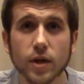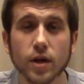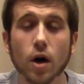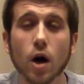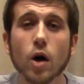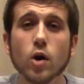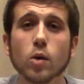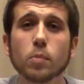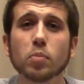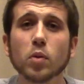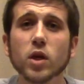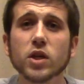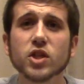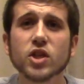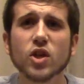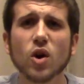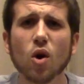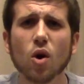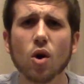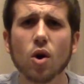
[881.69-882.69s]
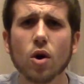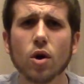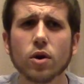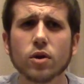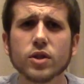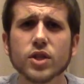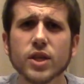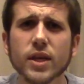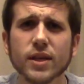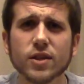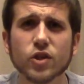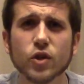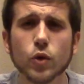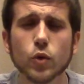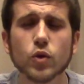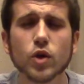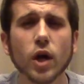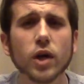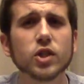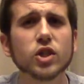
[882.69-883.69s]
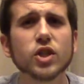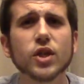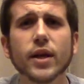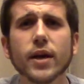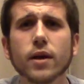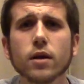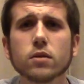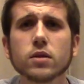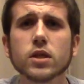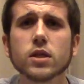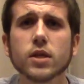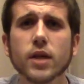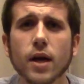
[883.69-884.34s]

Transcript: and 100-plus yards and 2 touchdowns